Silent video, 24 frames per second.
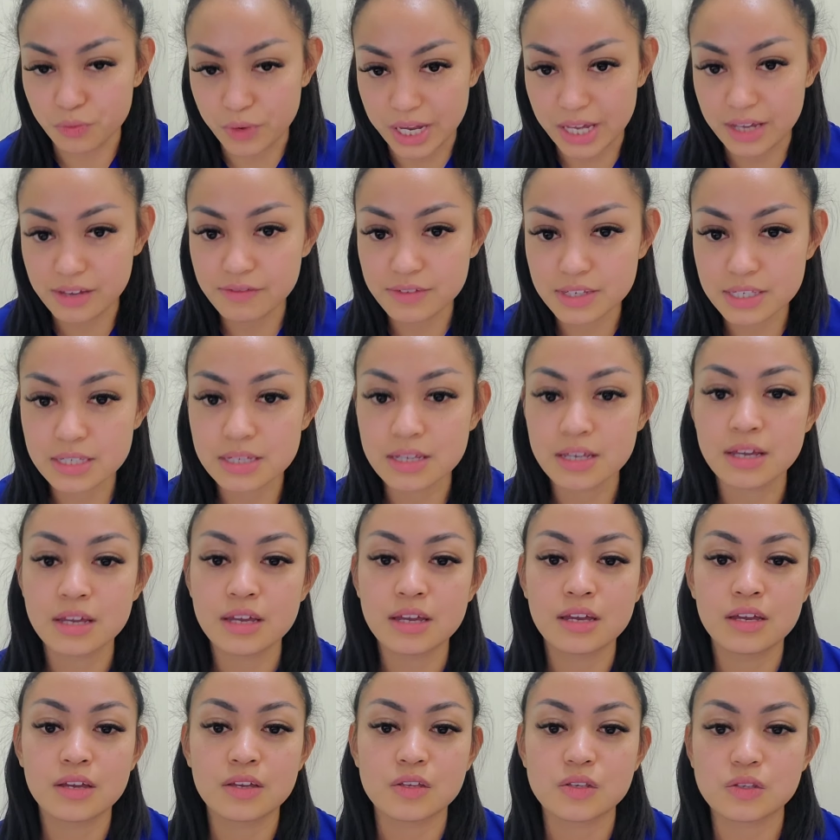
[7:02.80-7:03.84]
waves.
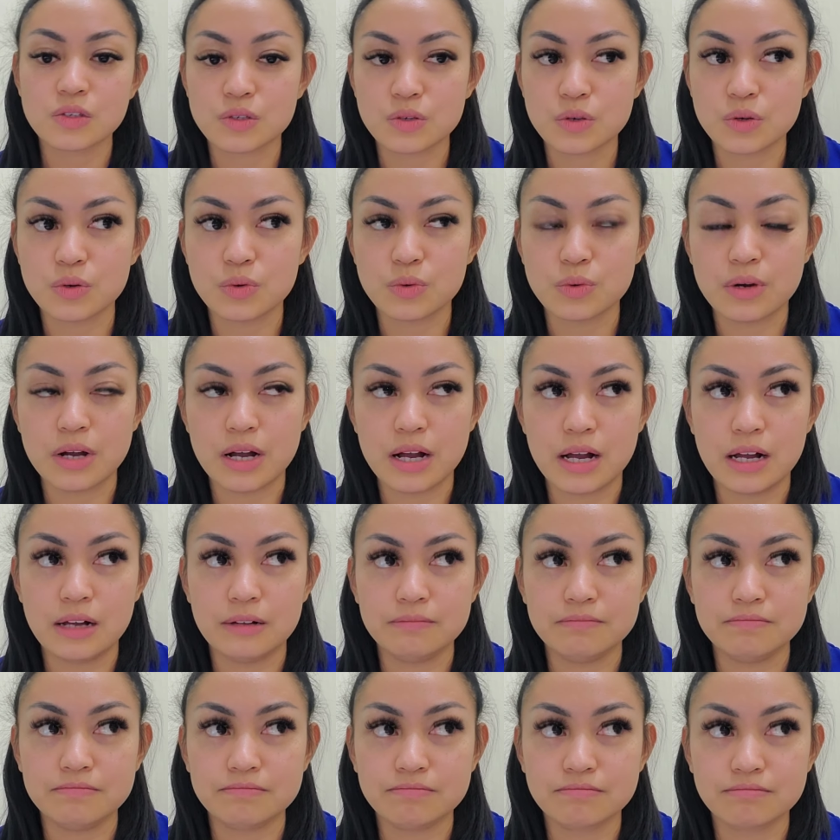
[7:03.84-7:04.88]
So
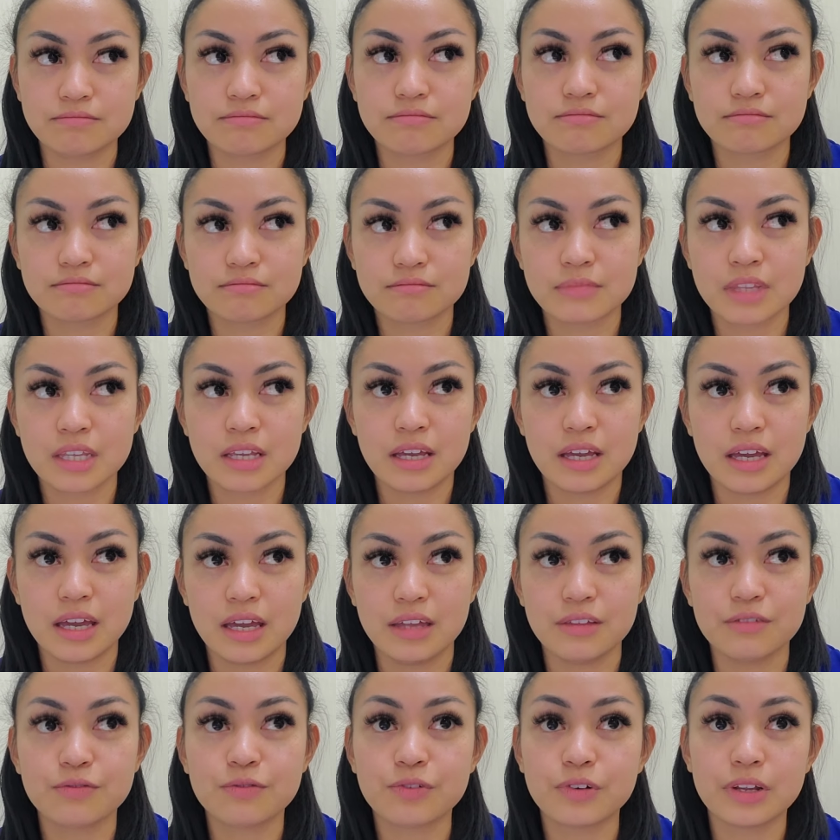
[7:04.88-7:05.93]

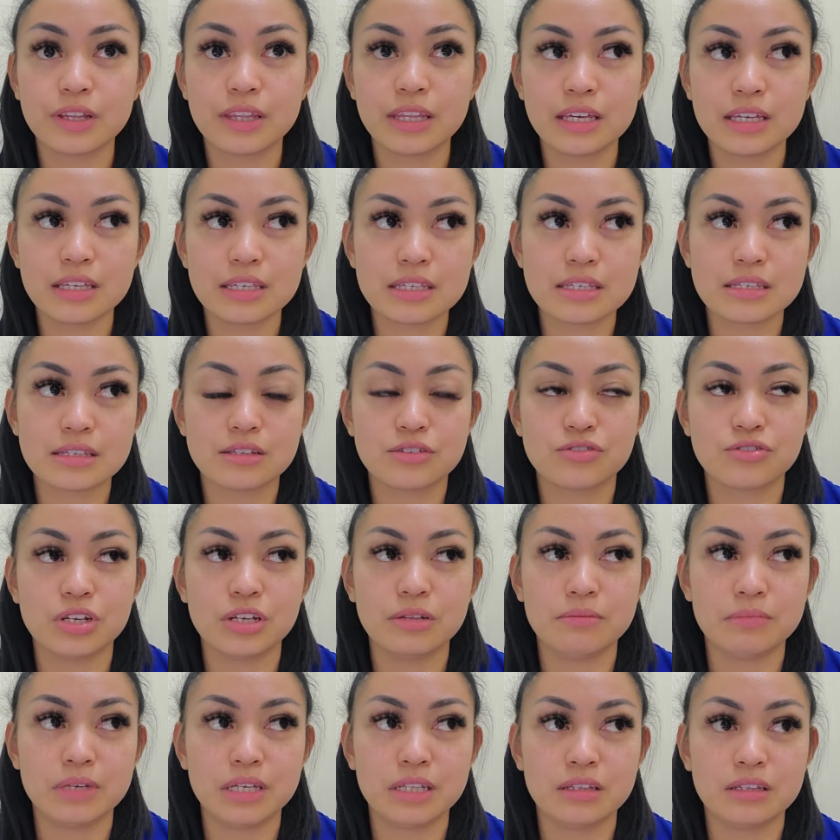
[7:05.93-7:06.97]
and for this
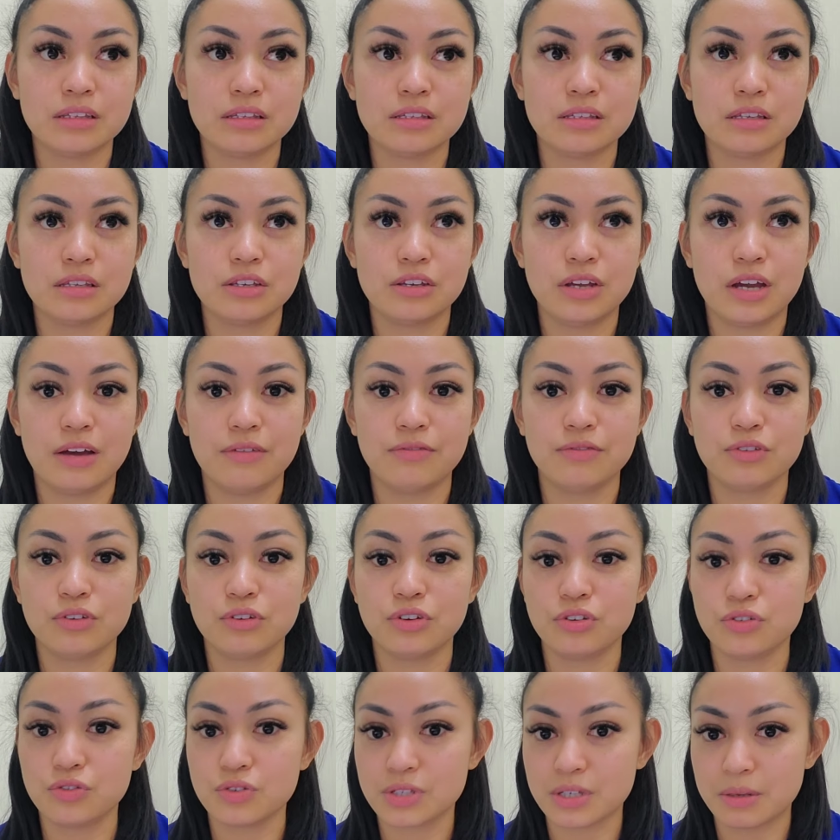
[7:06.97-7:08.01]
treatment, you have to
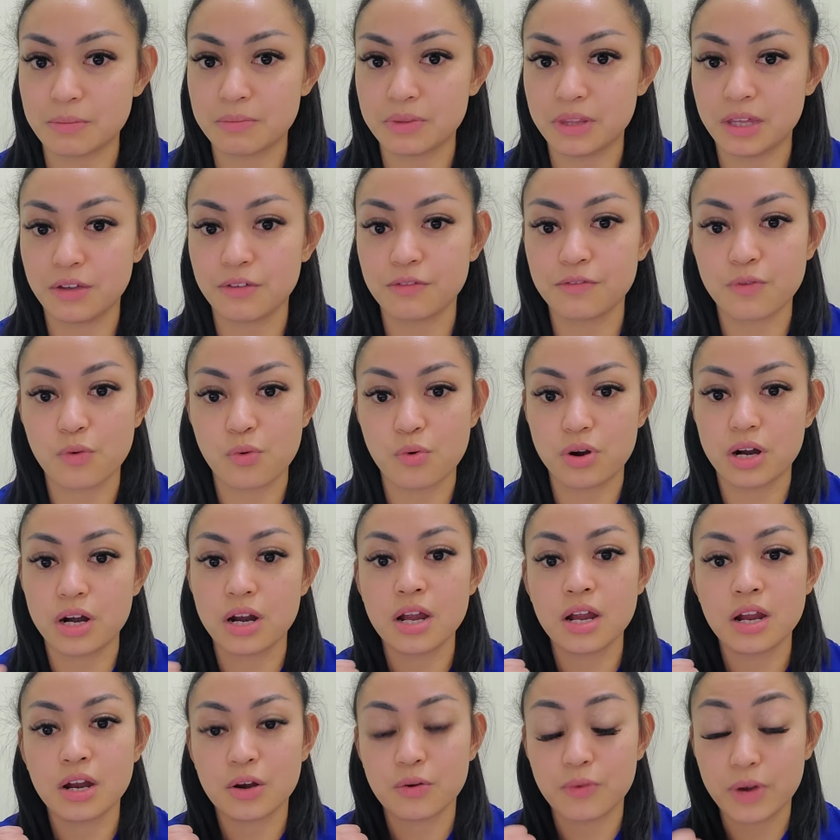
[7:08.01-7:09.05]
use something
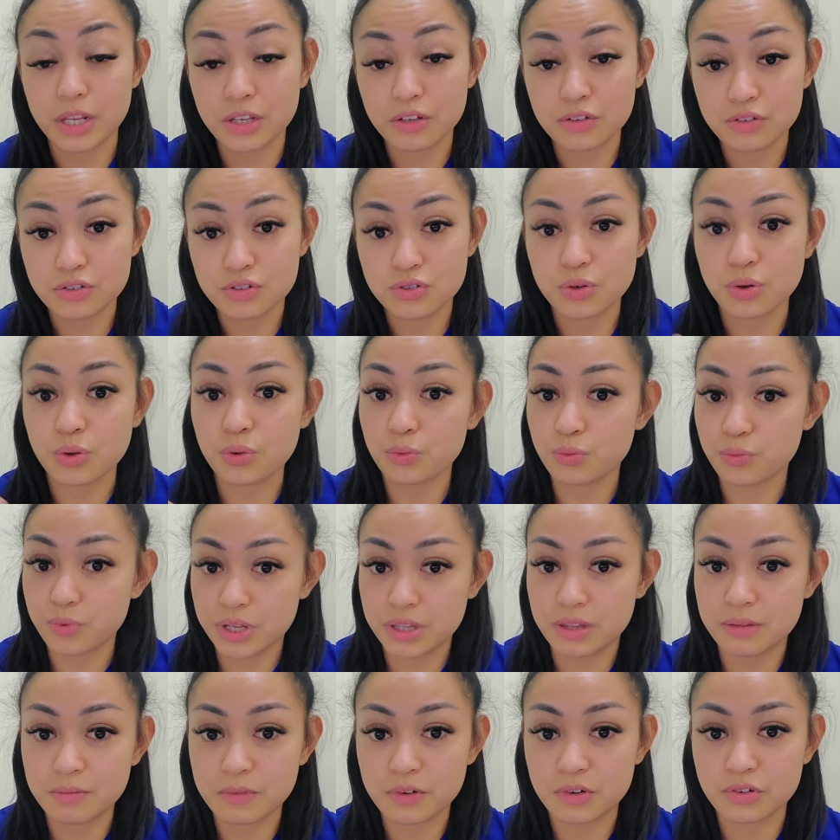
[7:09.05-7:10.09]
for rate control,
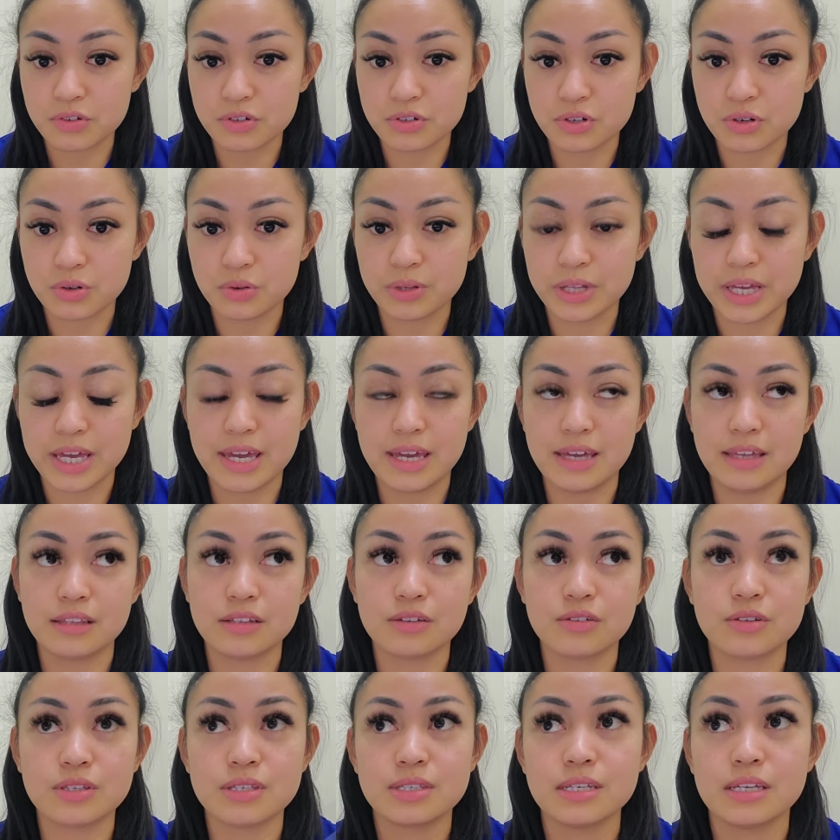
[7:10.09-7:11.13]
rhythm control,
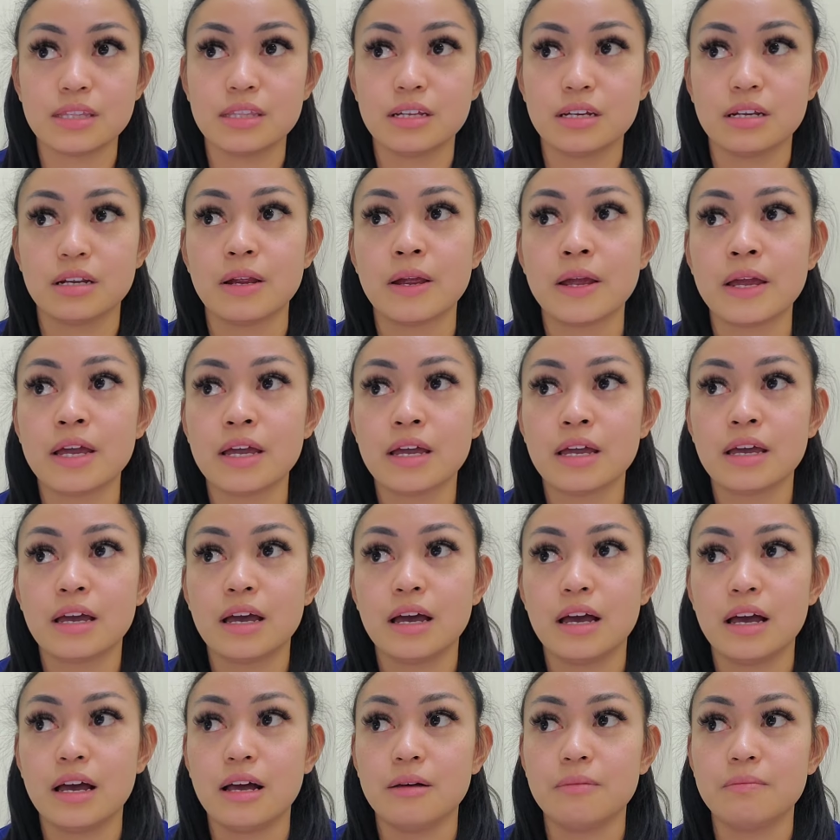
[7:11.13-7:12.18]
and consider
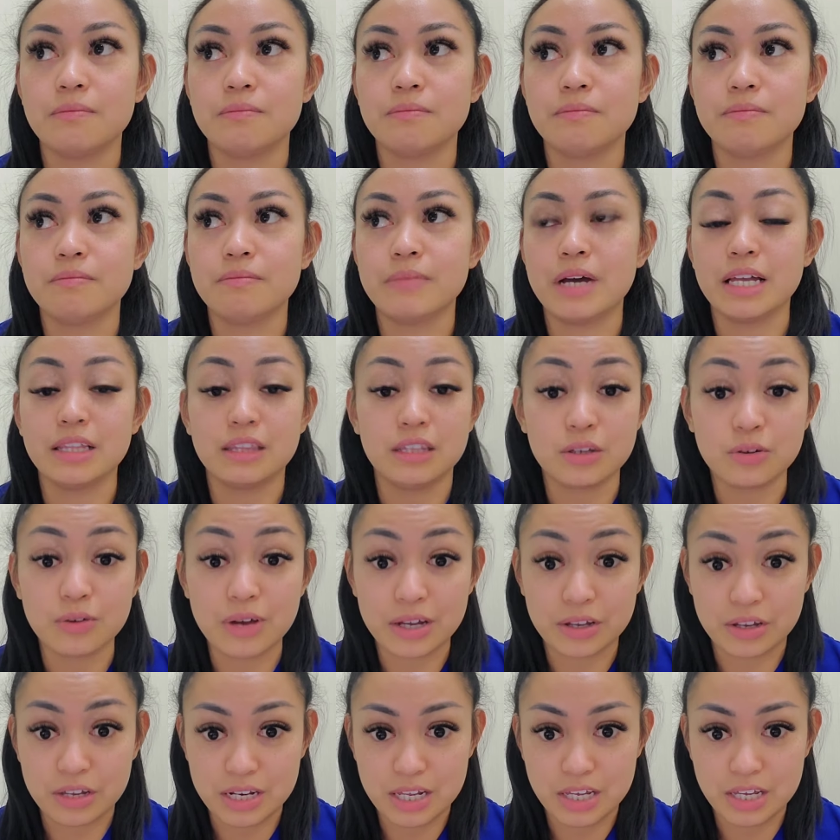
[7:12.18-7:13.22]

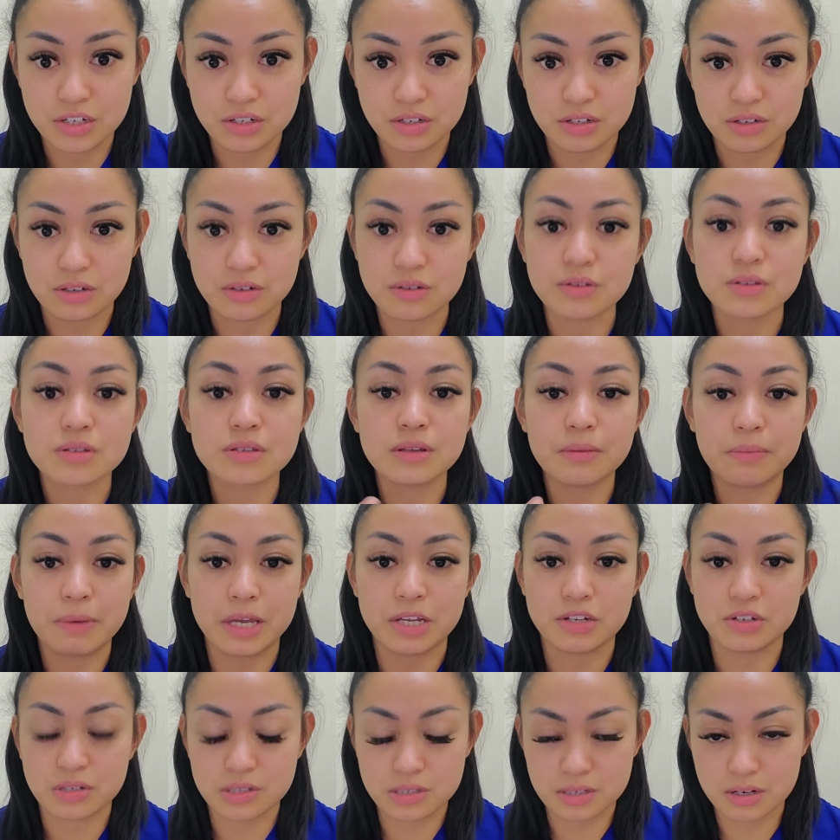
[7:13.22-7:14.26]
anticoagulation because the
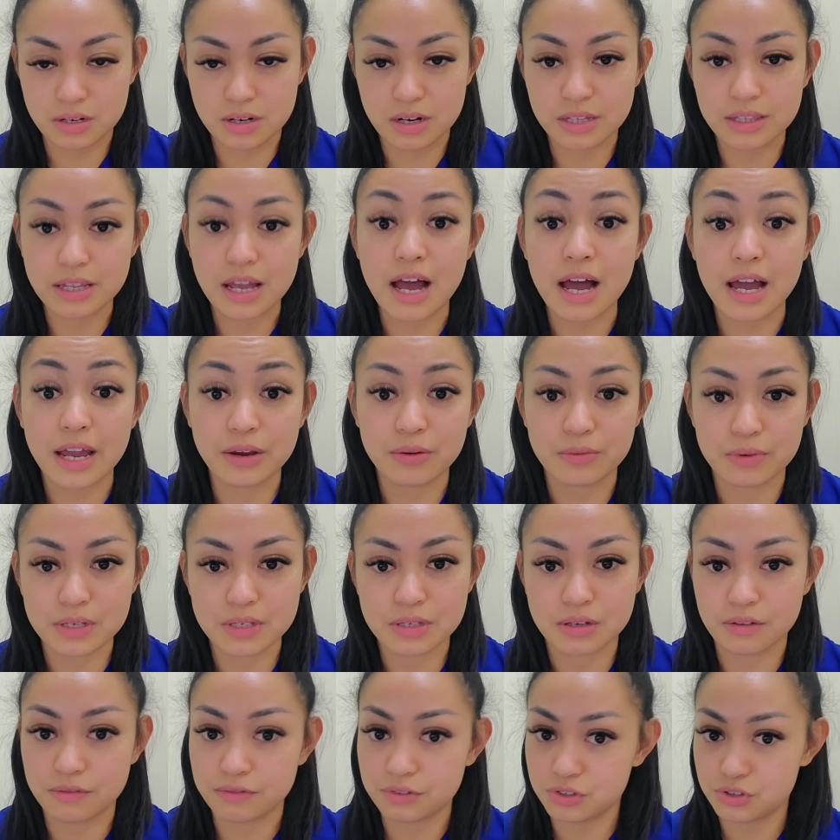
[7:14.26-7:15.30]
patients are at high
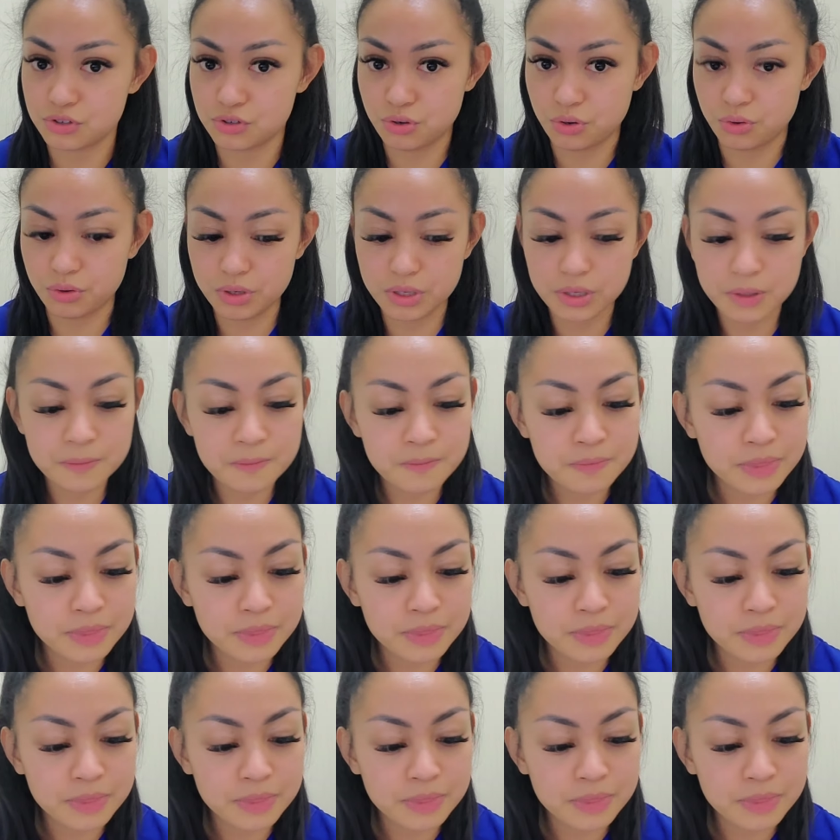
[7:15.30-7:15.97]
risk of stroke.